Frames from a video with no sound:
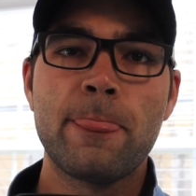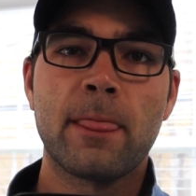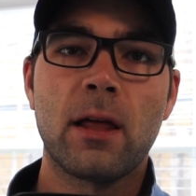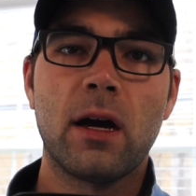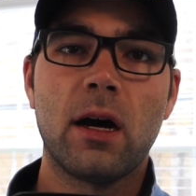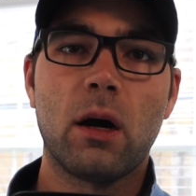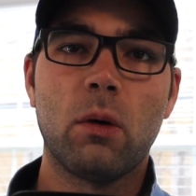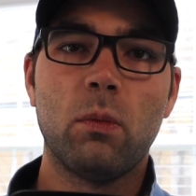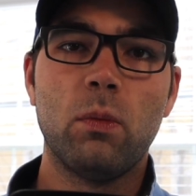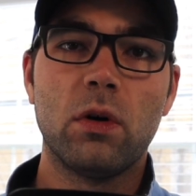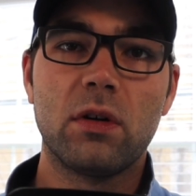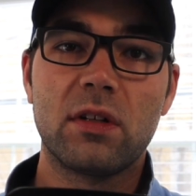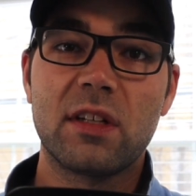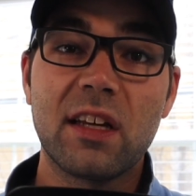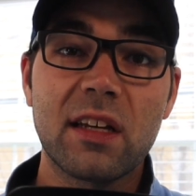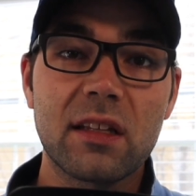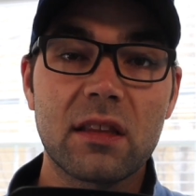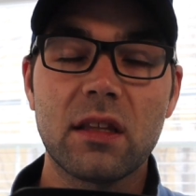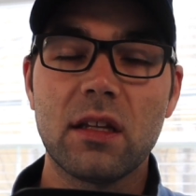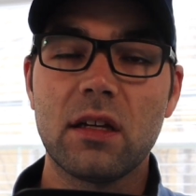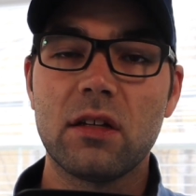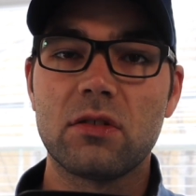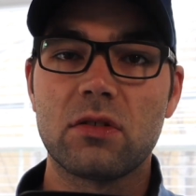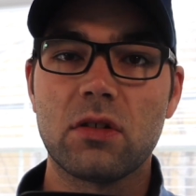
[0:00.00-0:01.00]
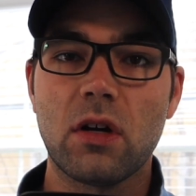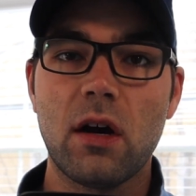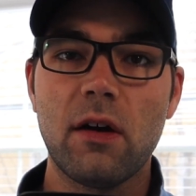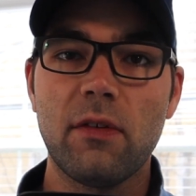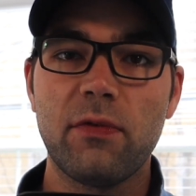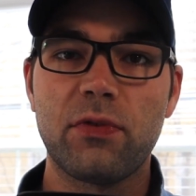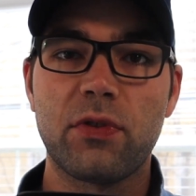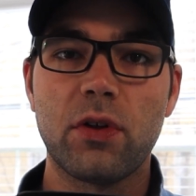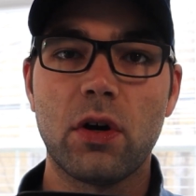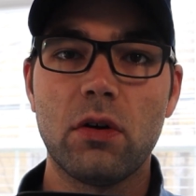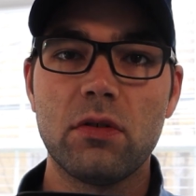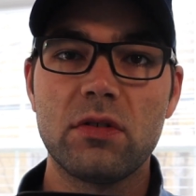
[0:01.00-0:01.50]
We'll kick things
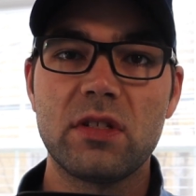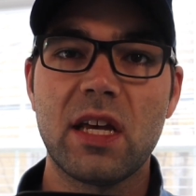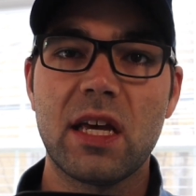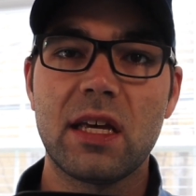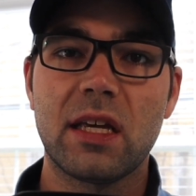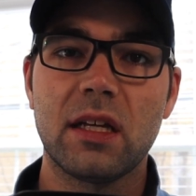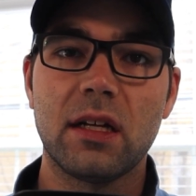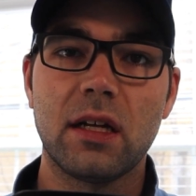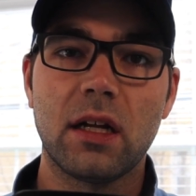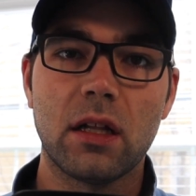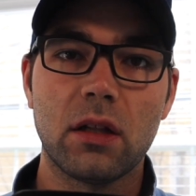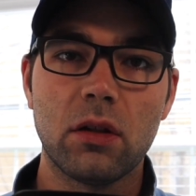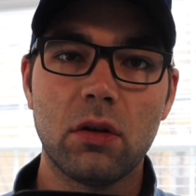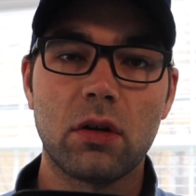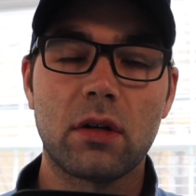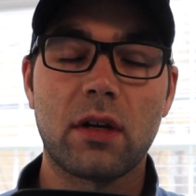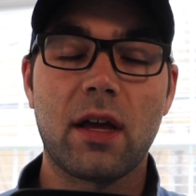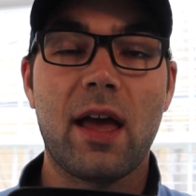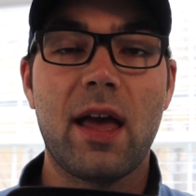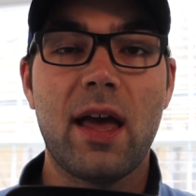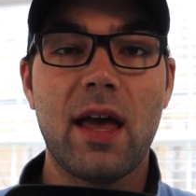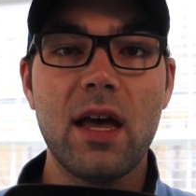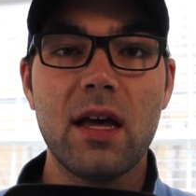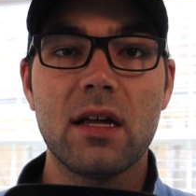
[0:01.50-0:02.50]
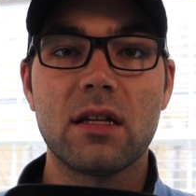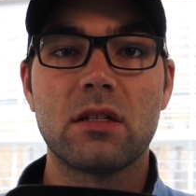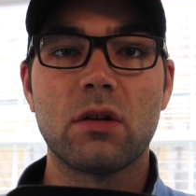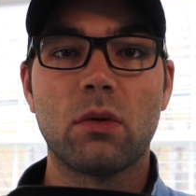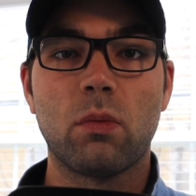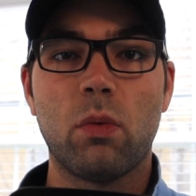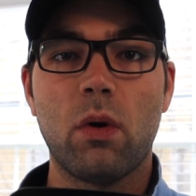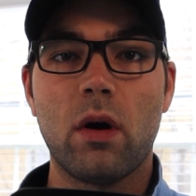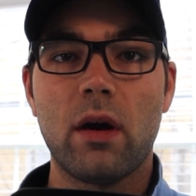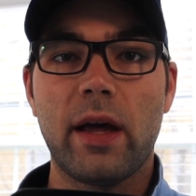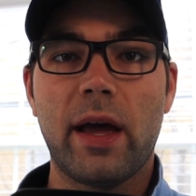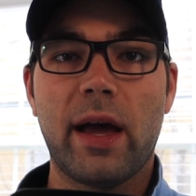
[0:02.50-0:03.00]
off, though, taking a look ahead to
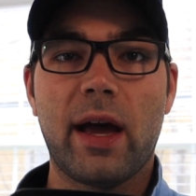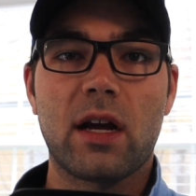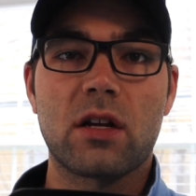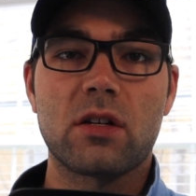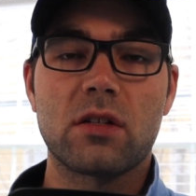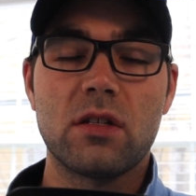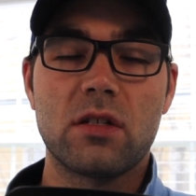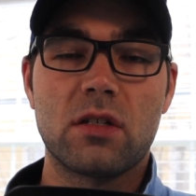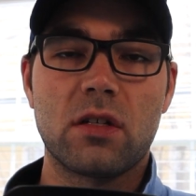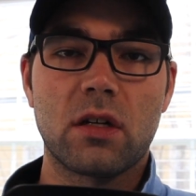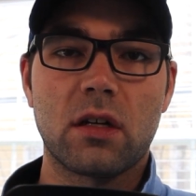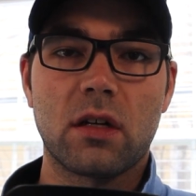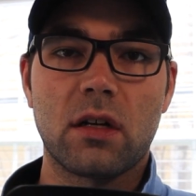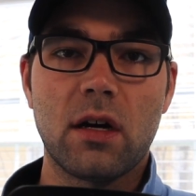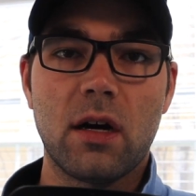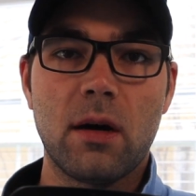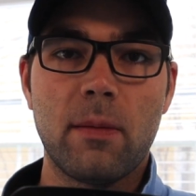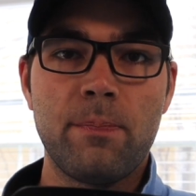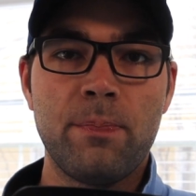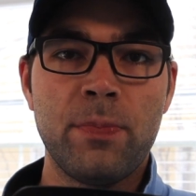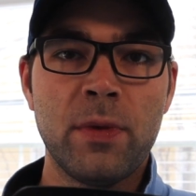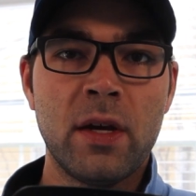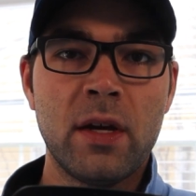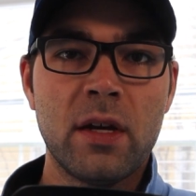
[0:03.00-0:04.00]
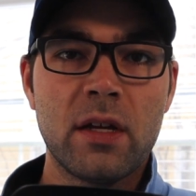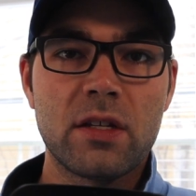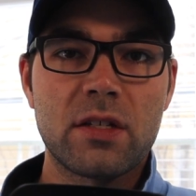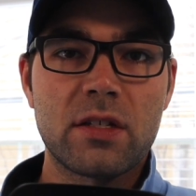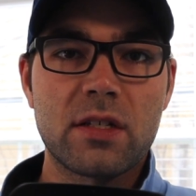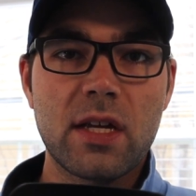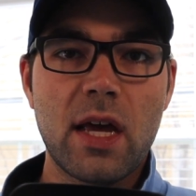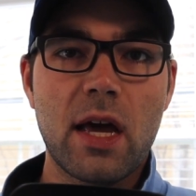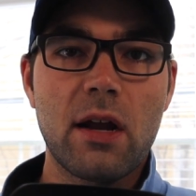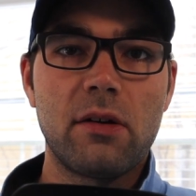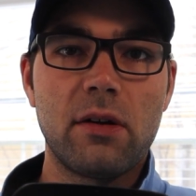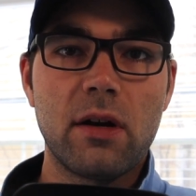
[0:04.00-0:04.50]
what actually is going to come
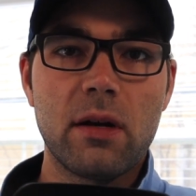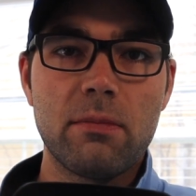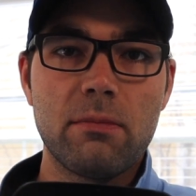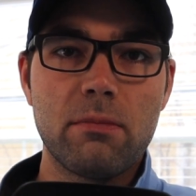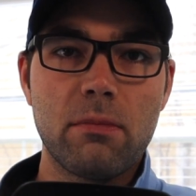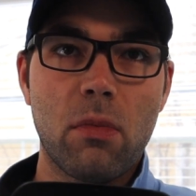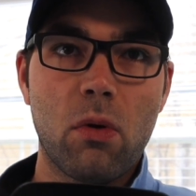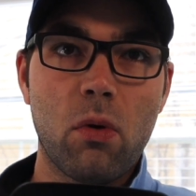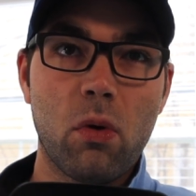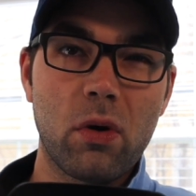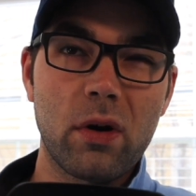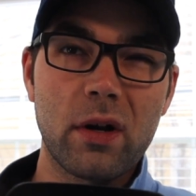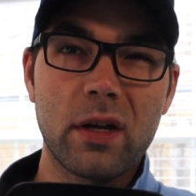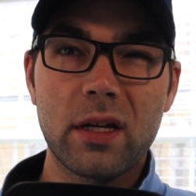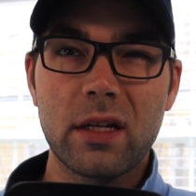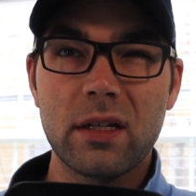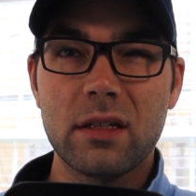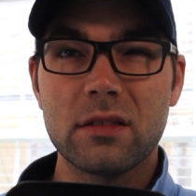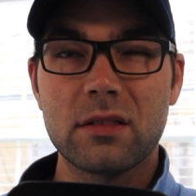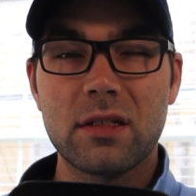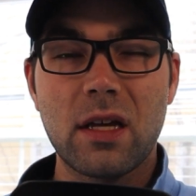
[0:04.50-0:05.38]
Saturday morning,